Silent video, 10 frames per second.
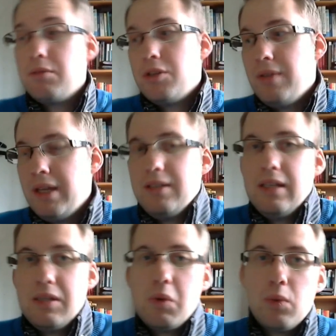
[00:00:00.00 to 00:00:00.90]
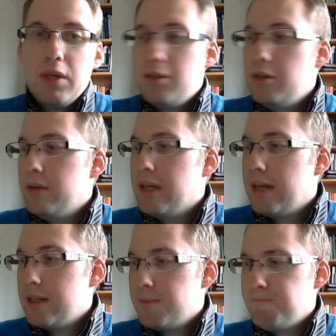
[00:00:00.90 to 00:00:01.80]
So that's that's one way to do it, I
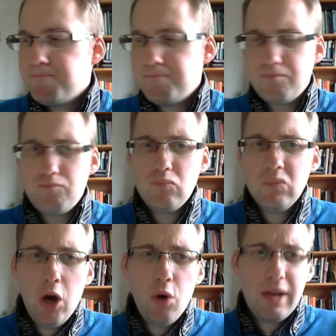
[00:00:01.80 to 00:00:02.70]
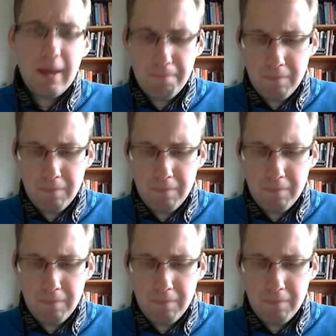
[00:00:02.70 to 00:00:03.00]
guess. Okay,